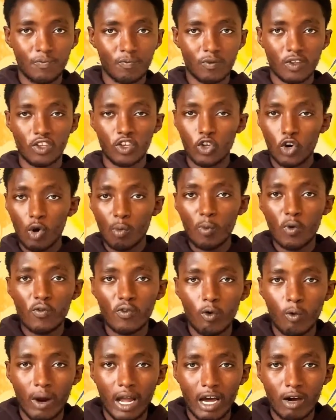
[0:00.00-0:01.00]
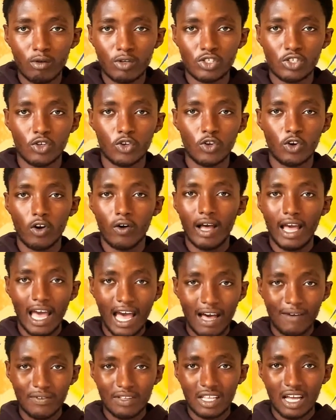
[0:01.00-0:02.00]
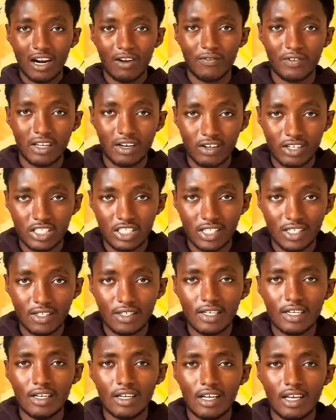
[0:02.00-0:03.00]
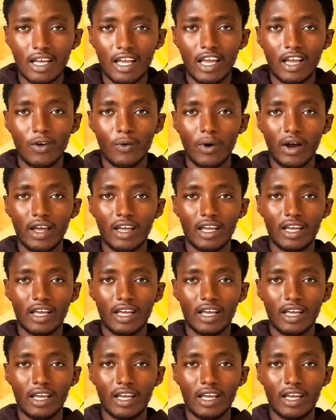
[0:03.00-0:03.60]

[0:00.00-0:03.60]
you don't move around, so you don't have a lot of energy, right?